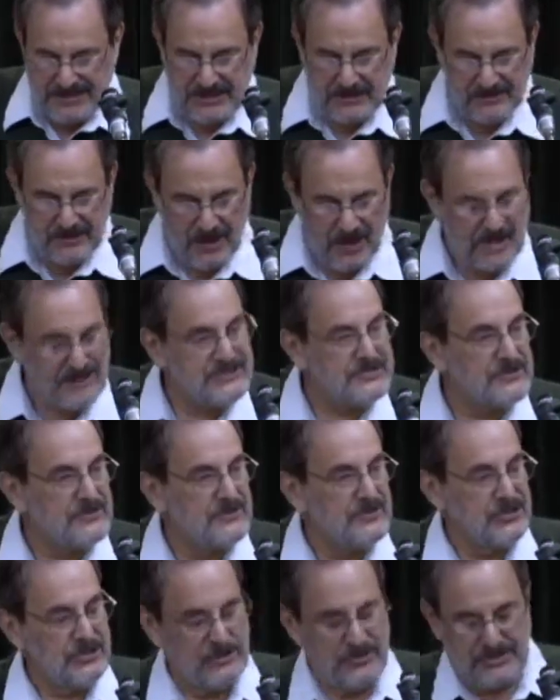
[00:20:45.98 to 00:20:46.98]
She would
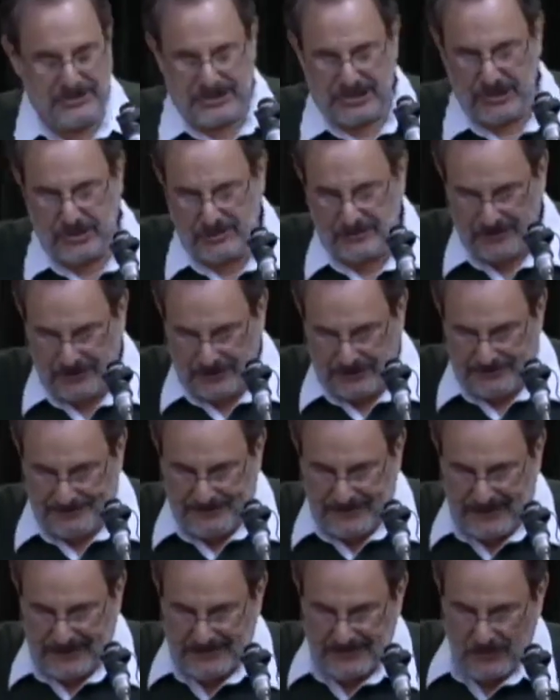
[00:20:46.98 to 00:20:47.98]
also use humor
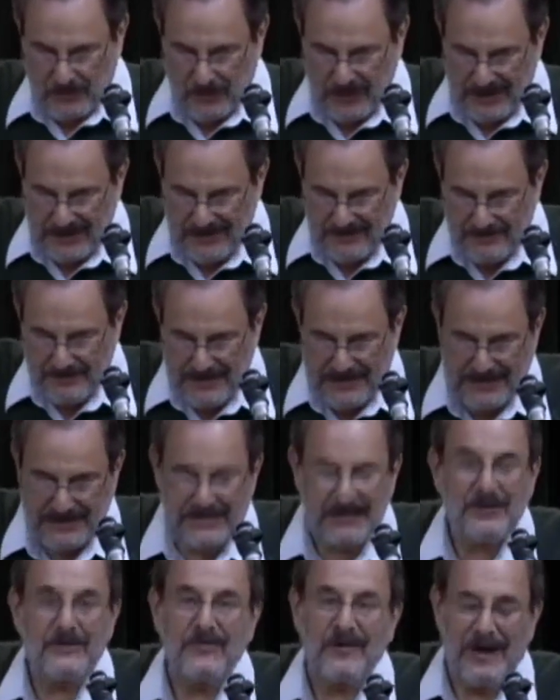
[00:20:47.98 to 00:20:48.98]
as a way of
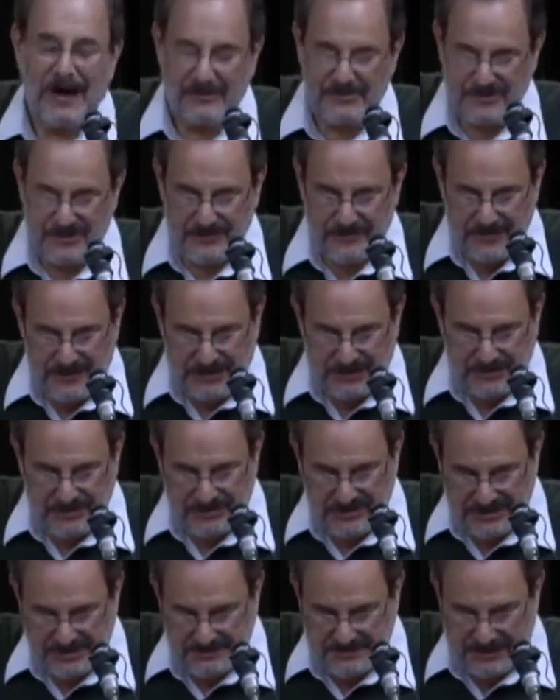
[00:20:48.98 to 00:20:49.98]
making her
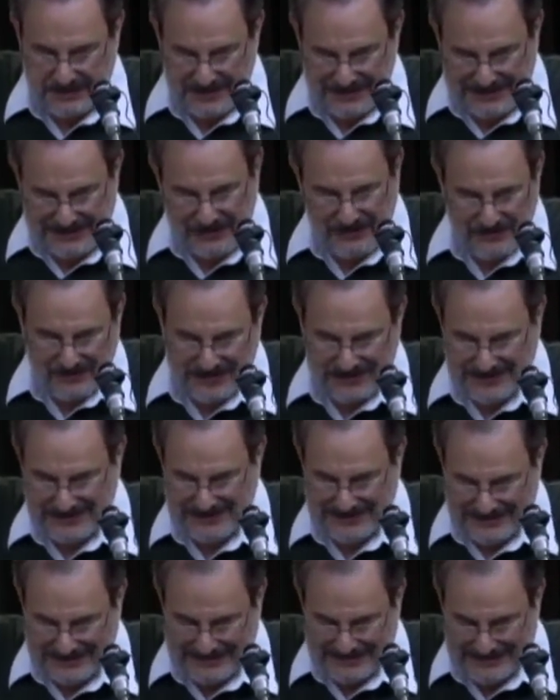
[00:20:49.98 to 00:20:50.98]
observations about
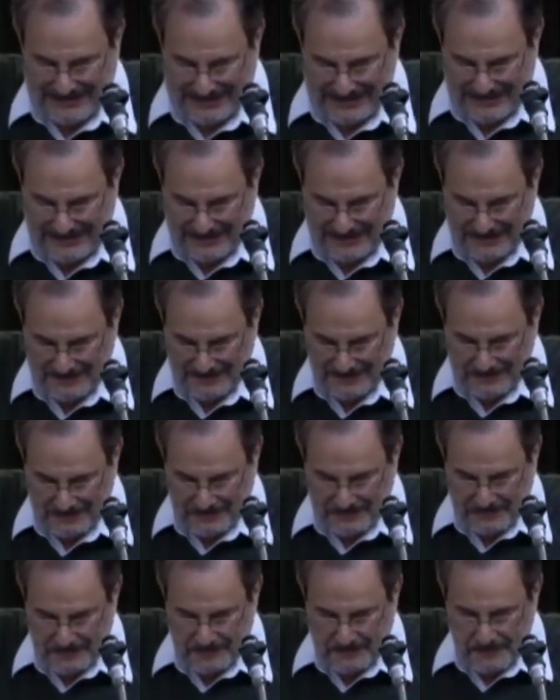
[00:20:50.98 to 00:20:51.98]
ignorance and innocence,
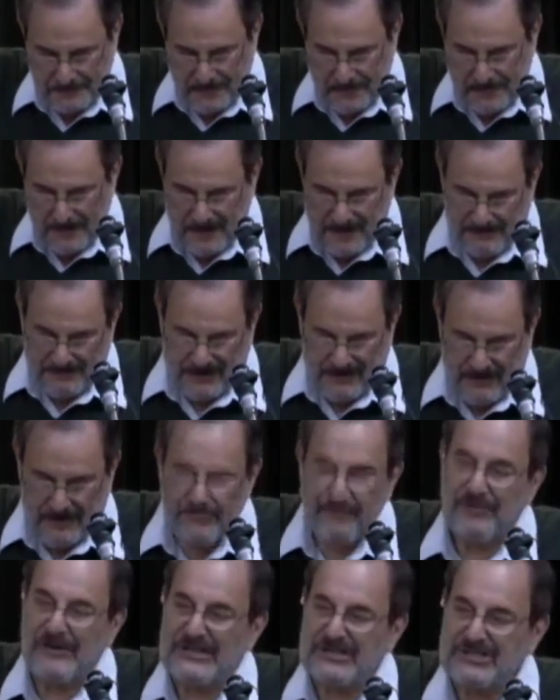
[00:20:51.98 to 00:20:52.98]
about
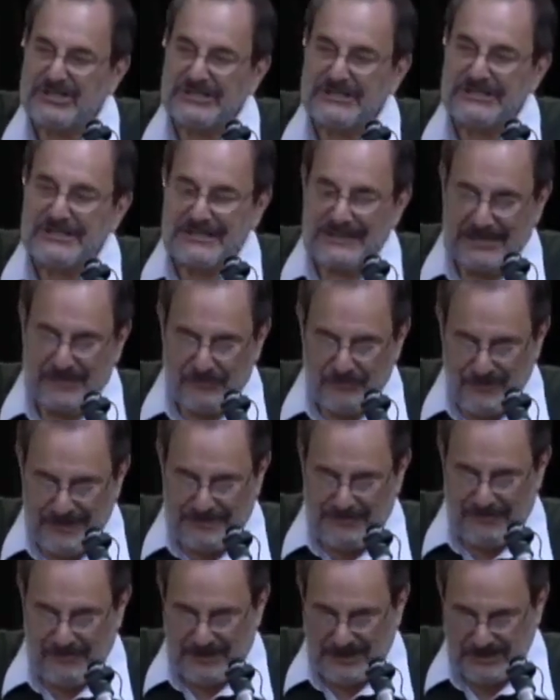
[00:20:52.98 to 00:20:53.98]
oppression and
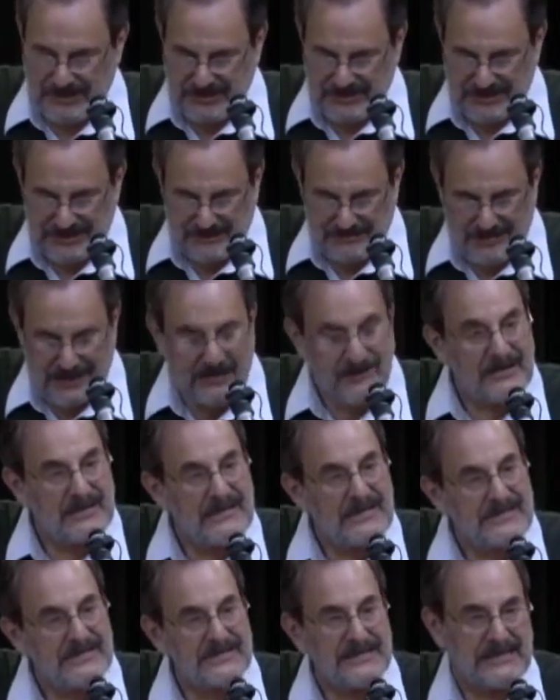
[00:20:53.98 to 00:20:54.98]
repression, about
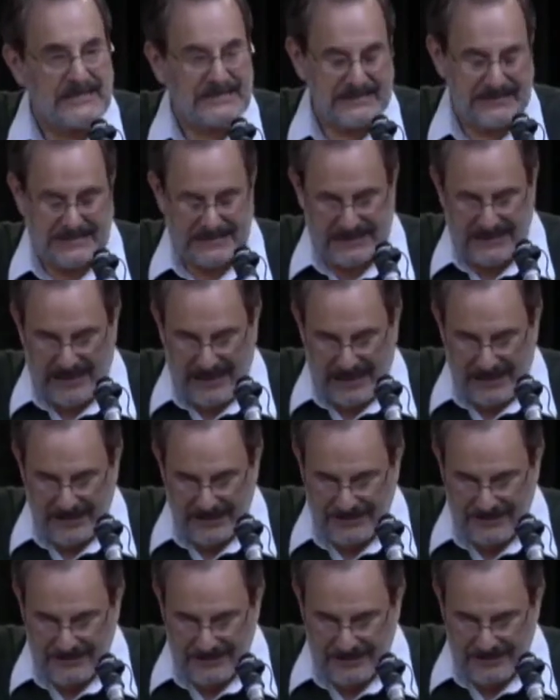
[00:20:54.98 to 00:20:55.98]
sexist
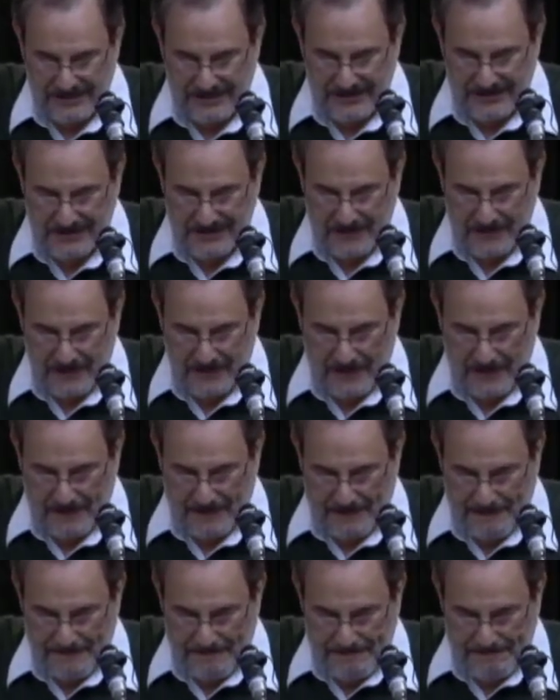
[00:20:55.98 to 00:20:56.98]
attitudes.
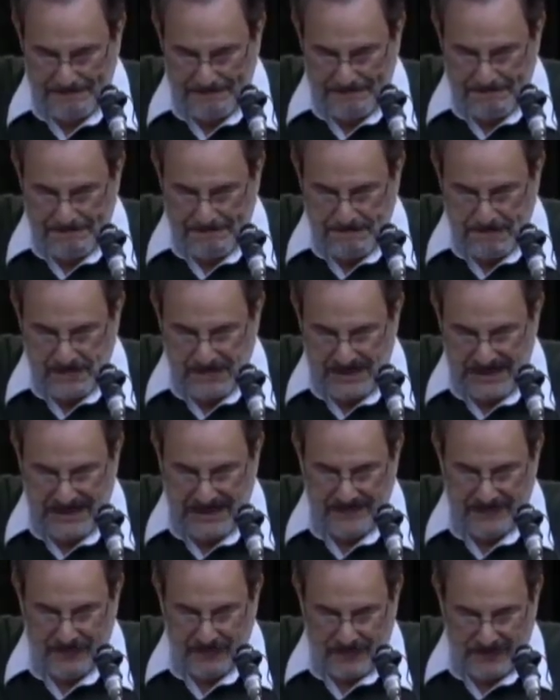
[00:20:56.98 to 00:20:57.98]

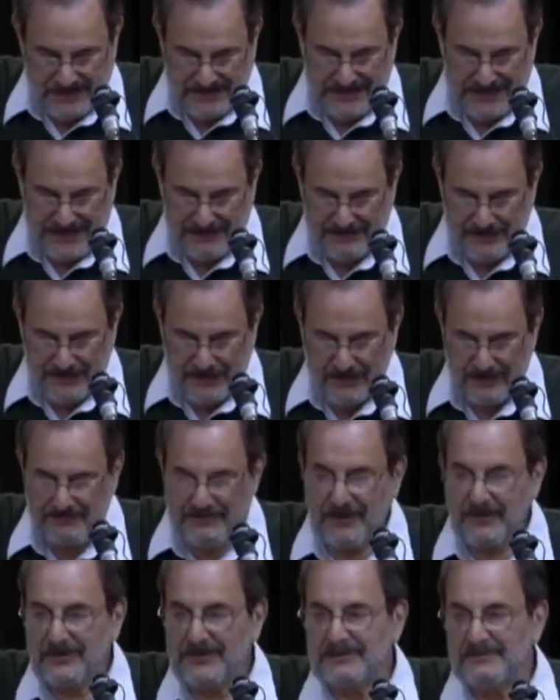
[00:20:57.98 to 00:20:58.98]
Take, for example, her
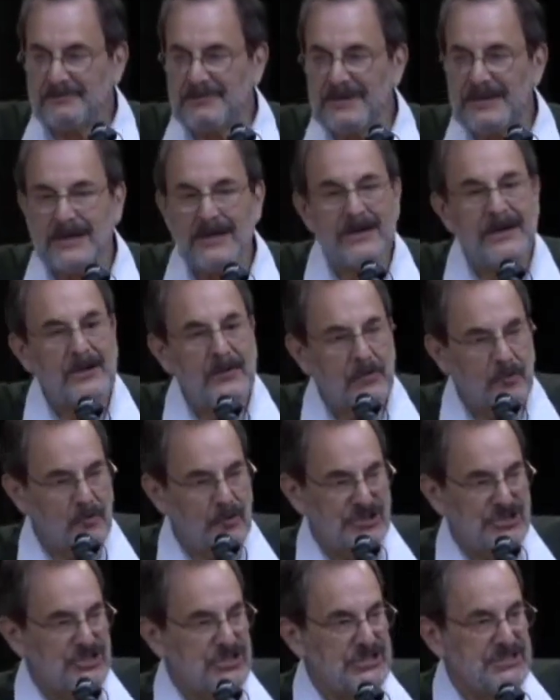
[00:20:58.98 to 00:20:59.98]
poem,
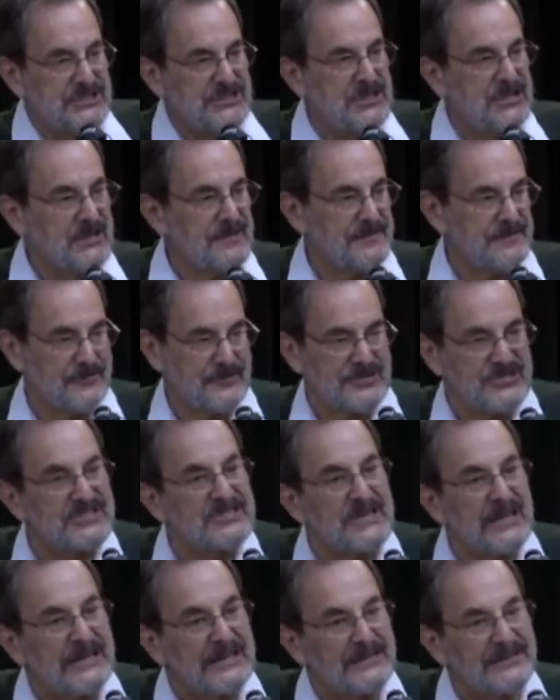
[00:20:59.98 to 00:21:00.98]
Wishes for
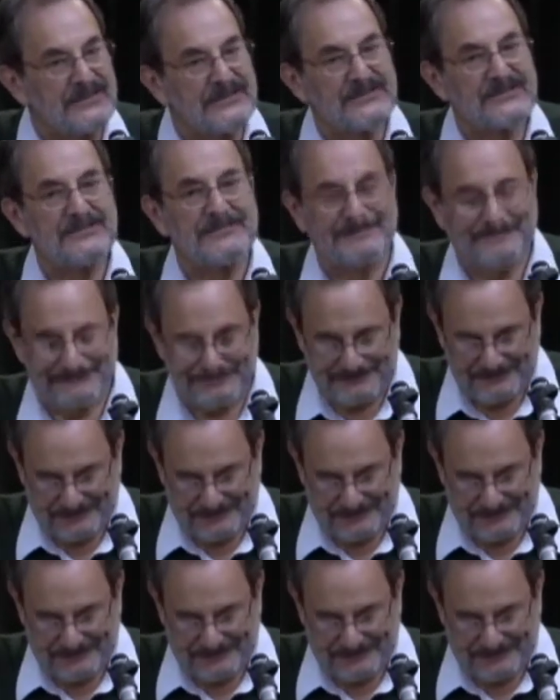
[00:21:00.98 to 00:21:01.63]
Sons.